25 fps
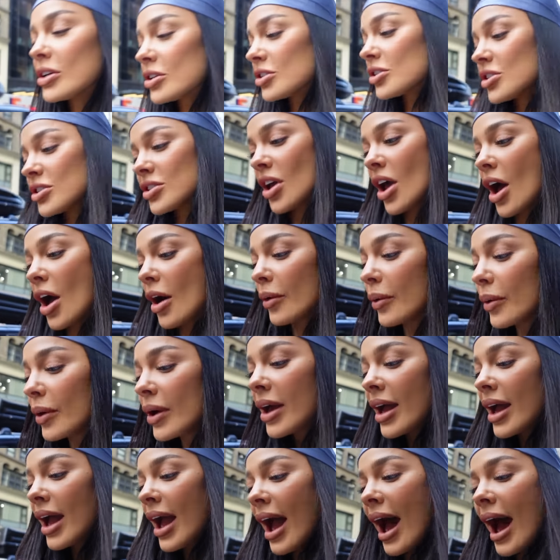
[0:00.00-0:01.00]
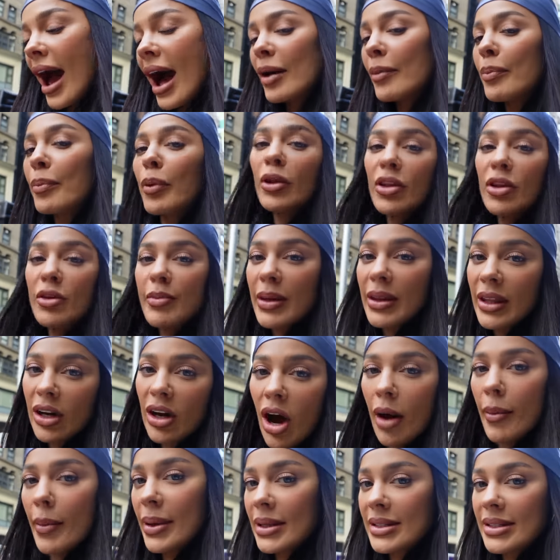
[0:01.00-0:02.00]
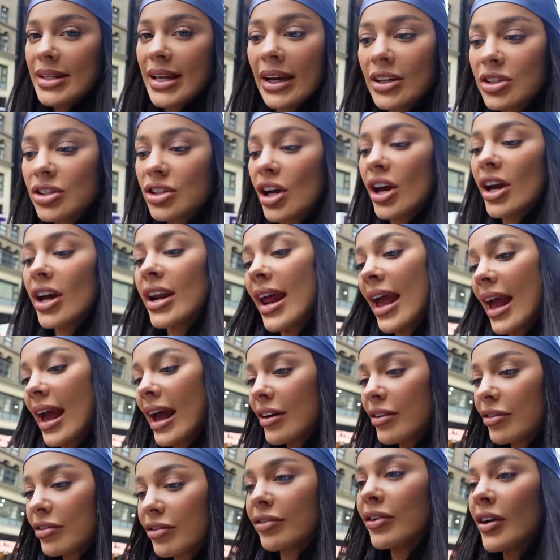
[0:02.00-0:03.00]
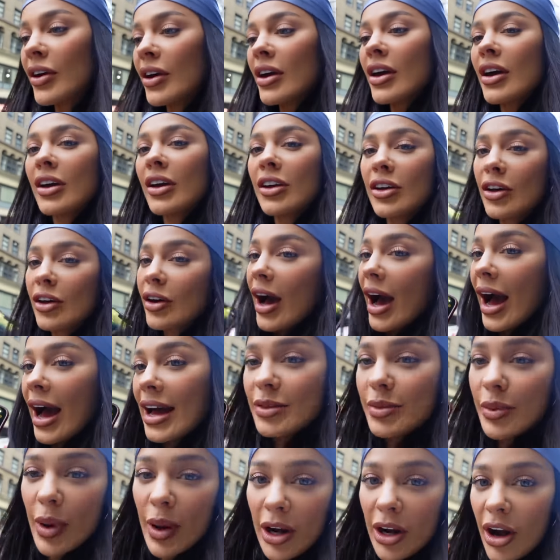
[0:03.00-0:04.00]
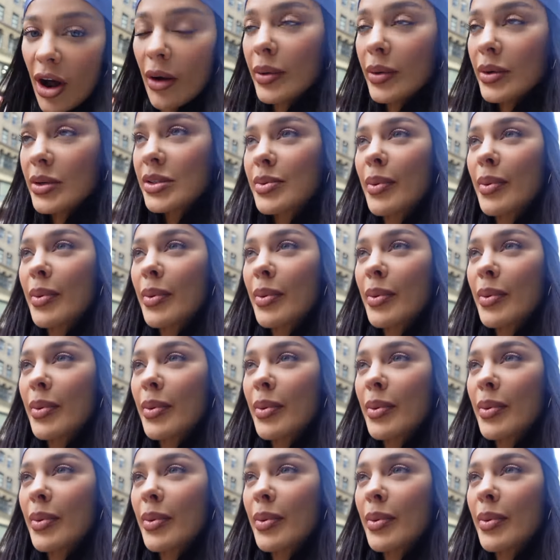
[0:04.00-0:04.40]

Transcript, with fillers: so I'll put them in the comment section if you guys want to know as